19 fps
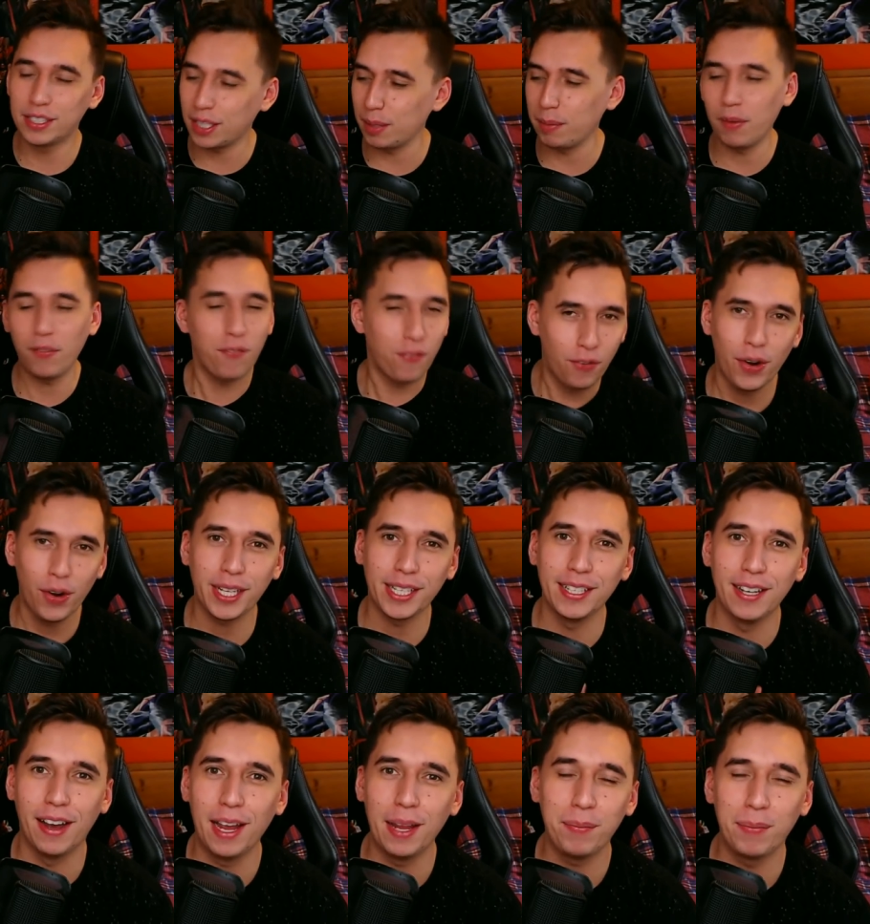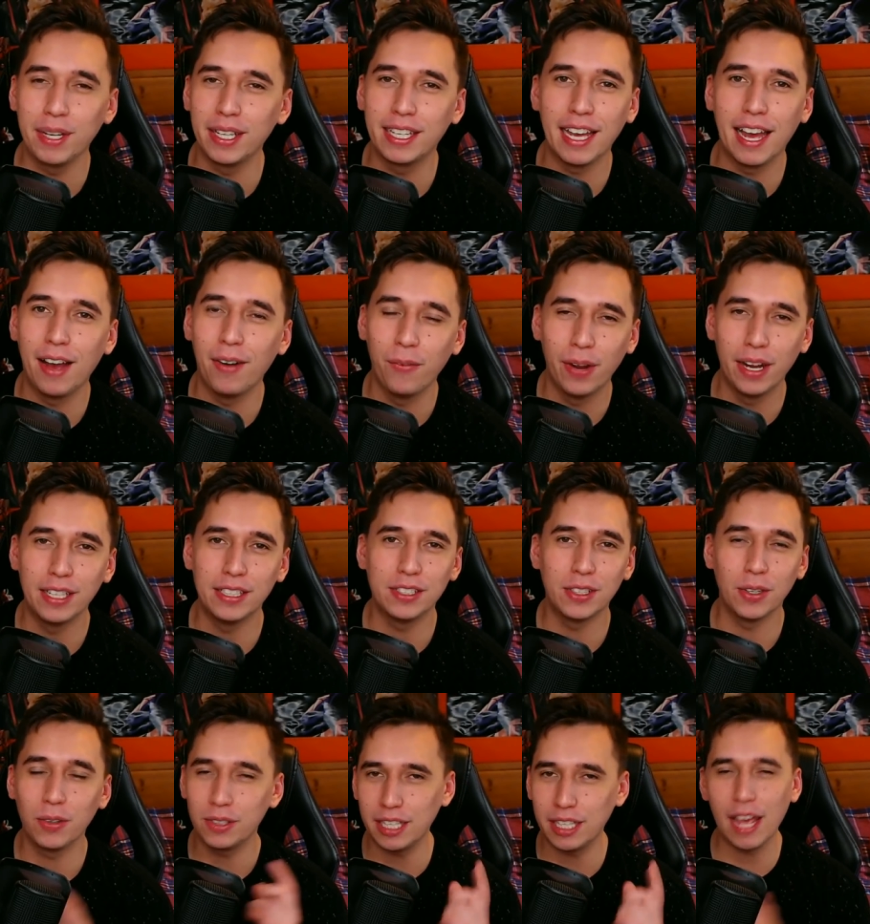It's going to be freaking hype, and I can't
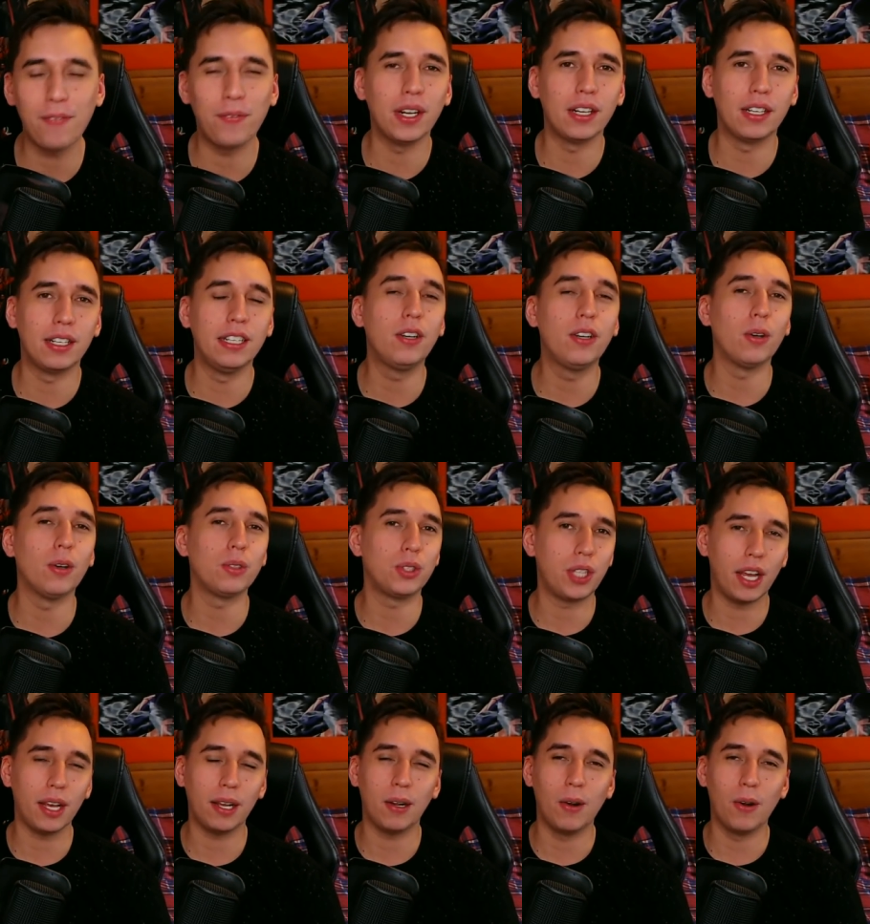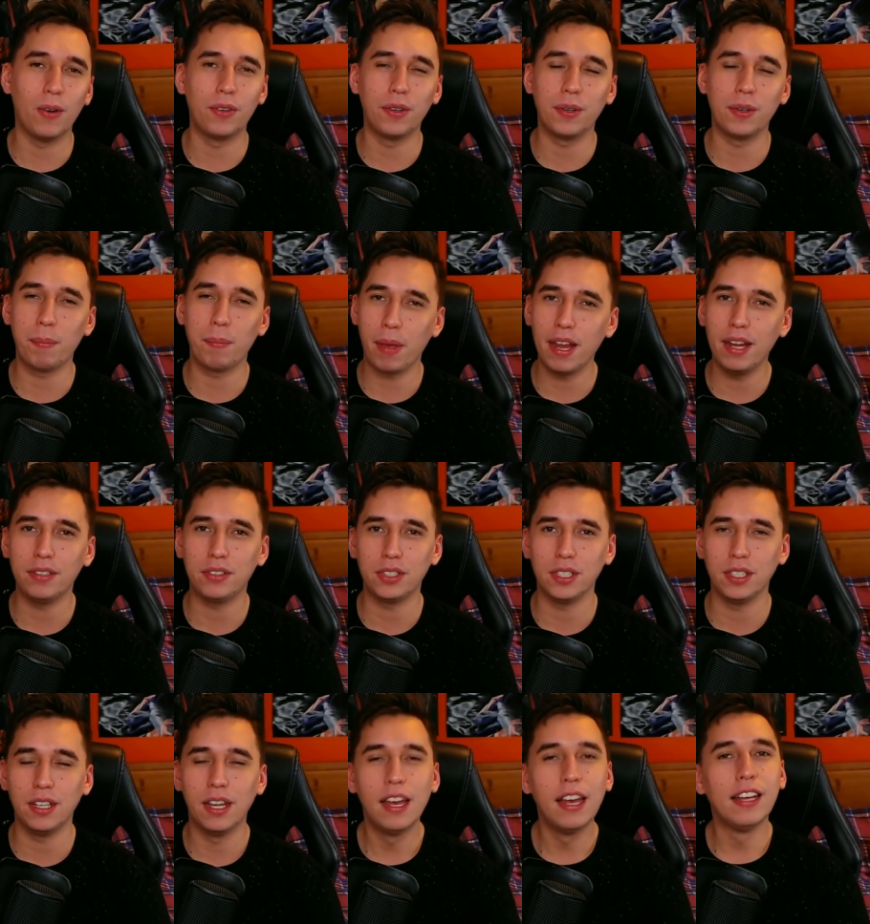wait. So definitely go check over the
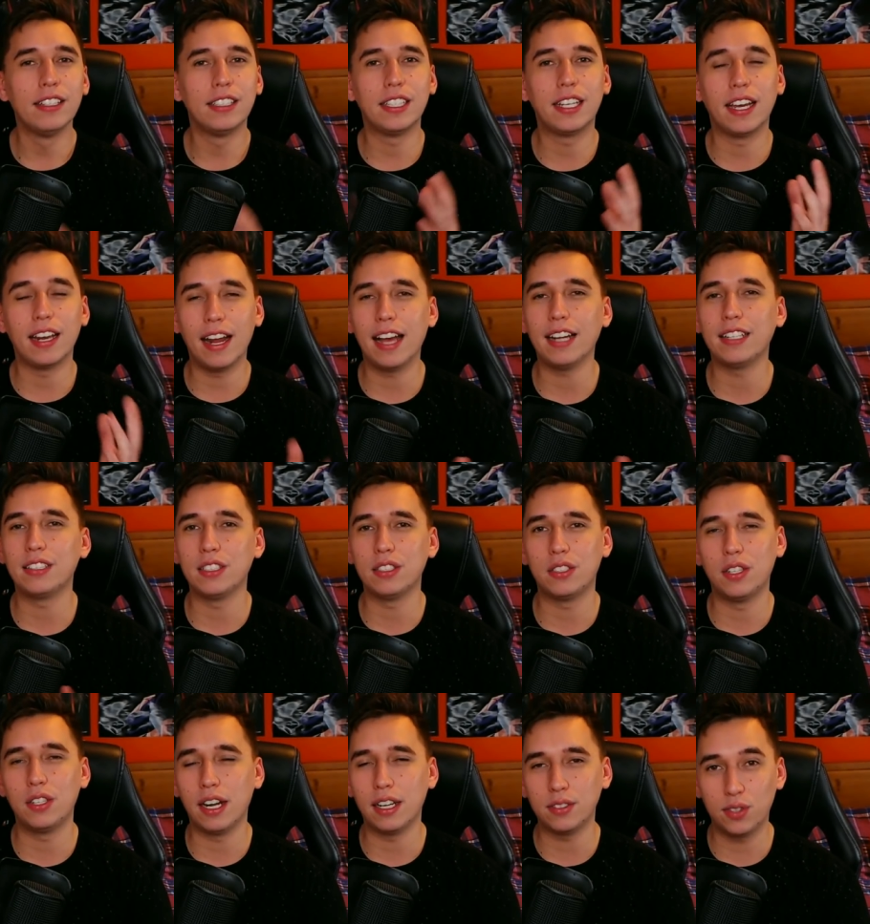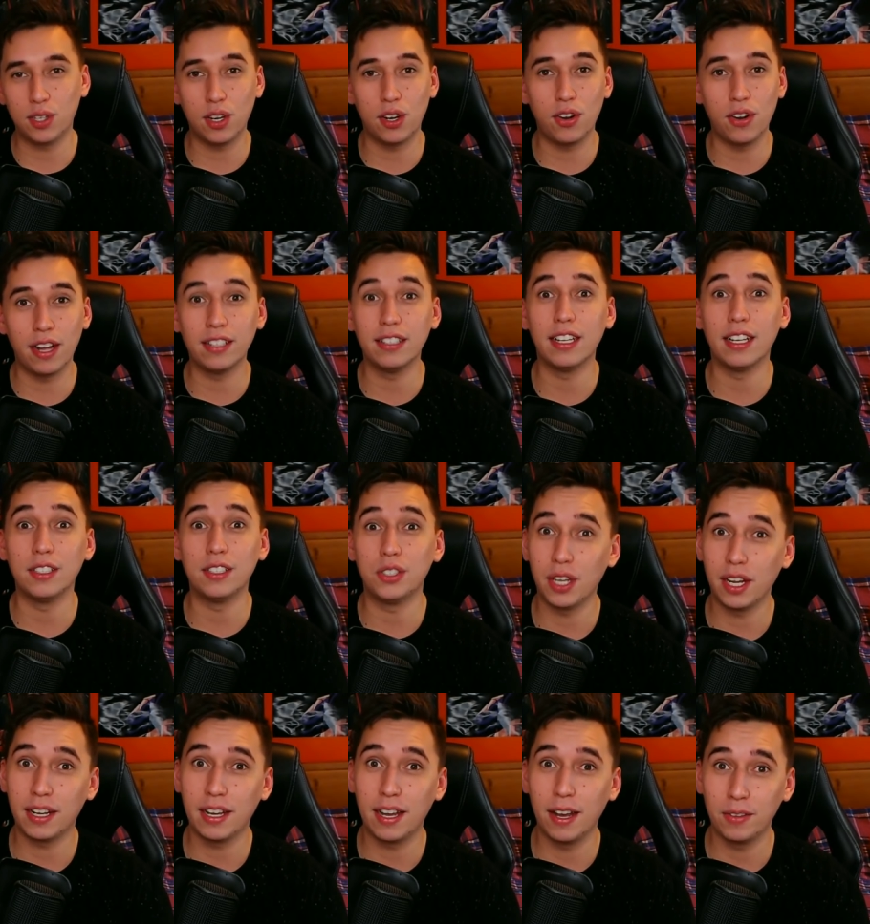Patreon to get access to that tier, and then
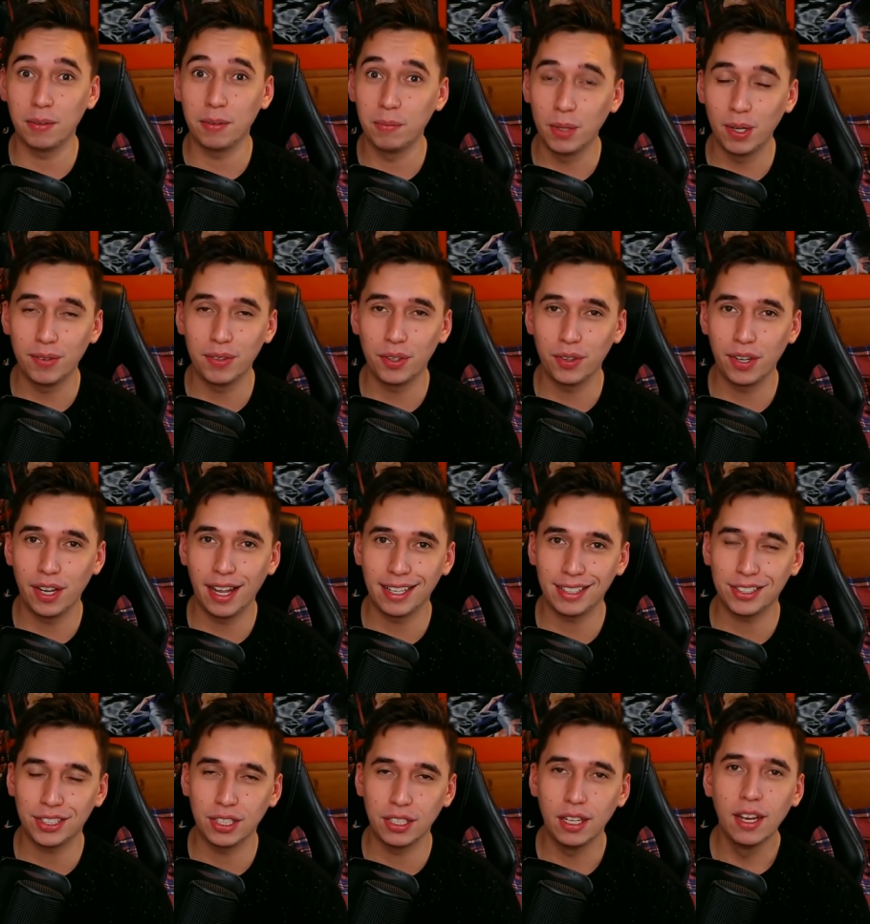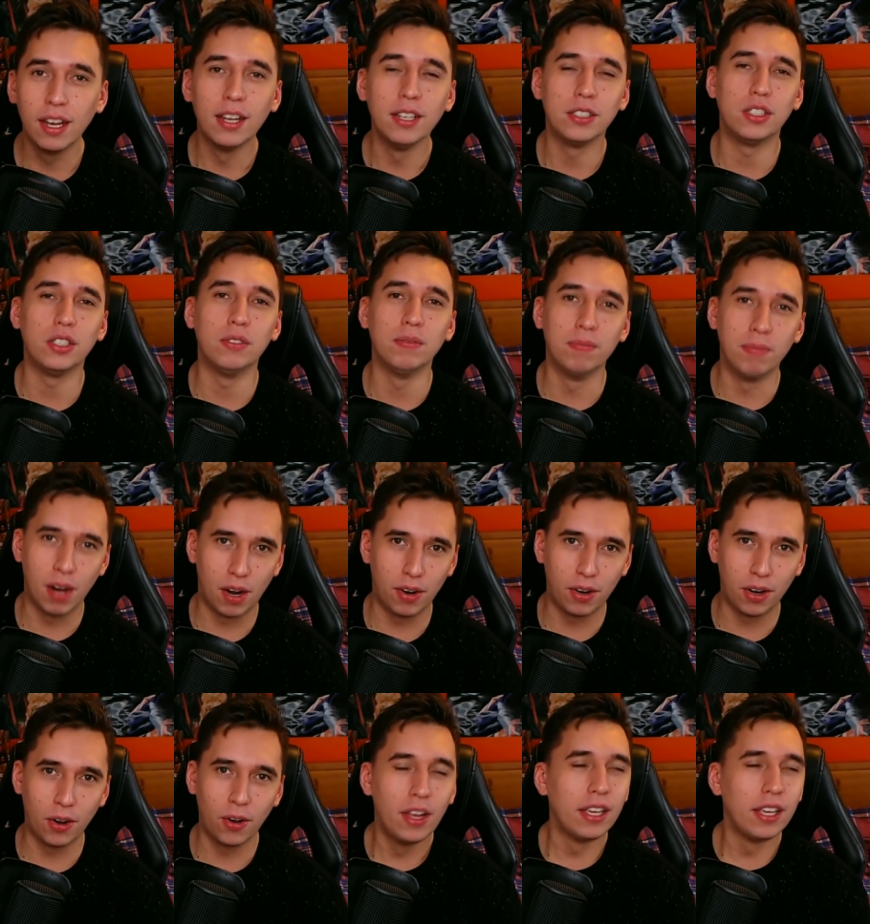check out the movie reaction
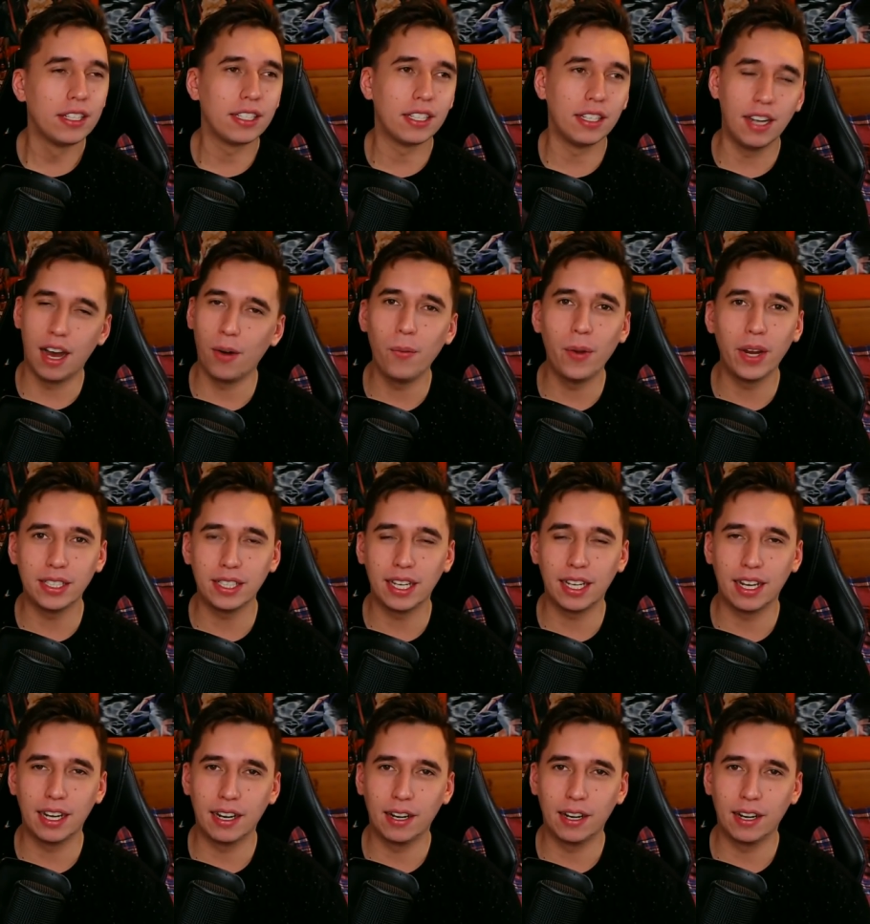tomorrow. Cannot wait to